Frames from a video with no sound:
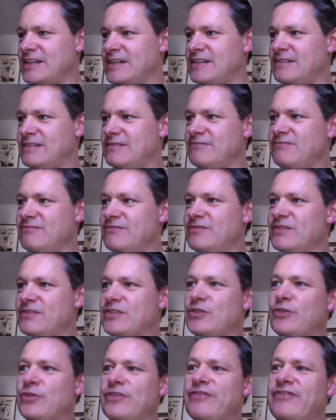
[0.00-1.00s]
sort
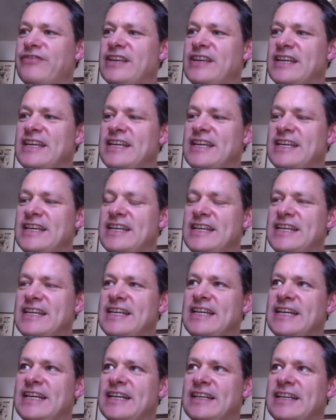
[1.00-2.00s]
of the
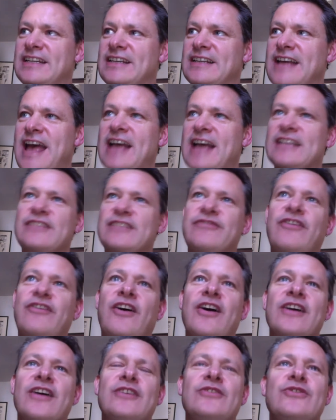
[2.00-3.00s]

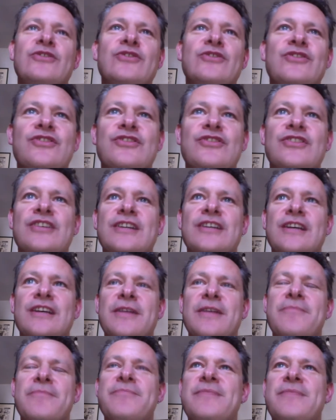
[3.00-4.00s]
X-Files
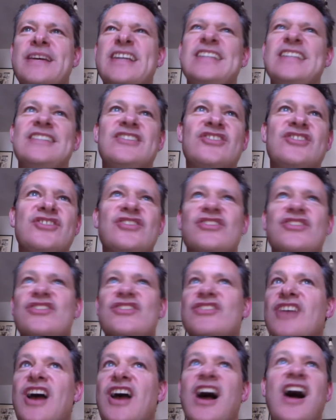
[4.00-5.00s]
meets
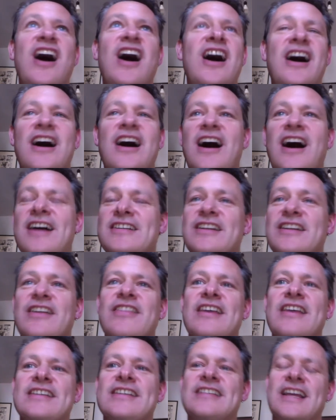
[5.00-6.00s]
I don't know. There's
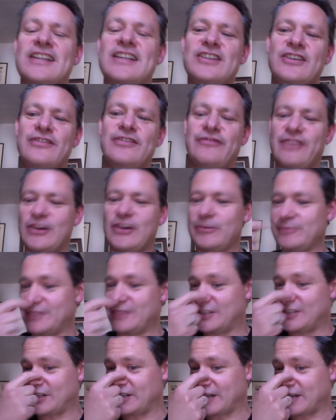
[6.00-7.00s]
that new film that's just
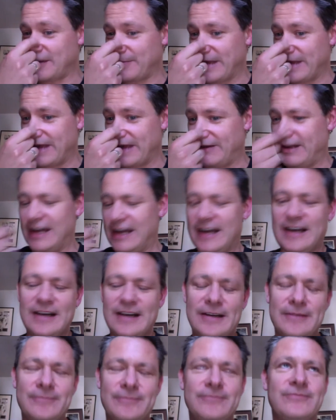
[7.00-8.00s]
come out.
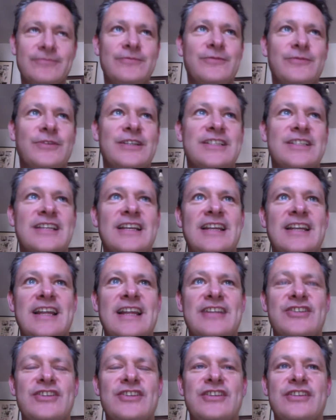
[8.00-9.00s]
What is it? Legend
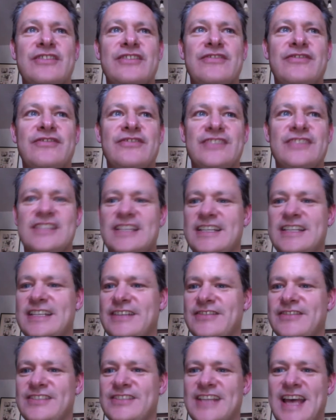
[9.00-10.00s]
of the City of
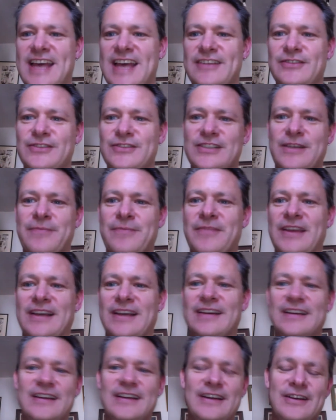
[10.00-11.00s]
Zed or something,
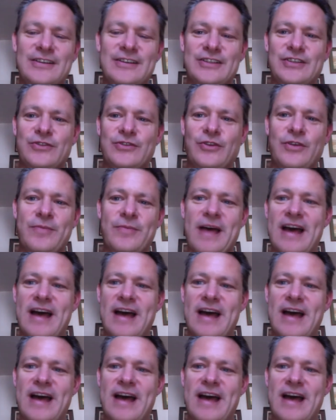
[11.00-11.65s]
which is all about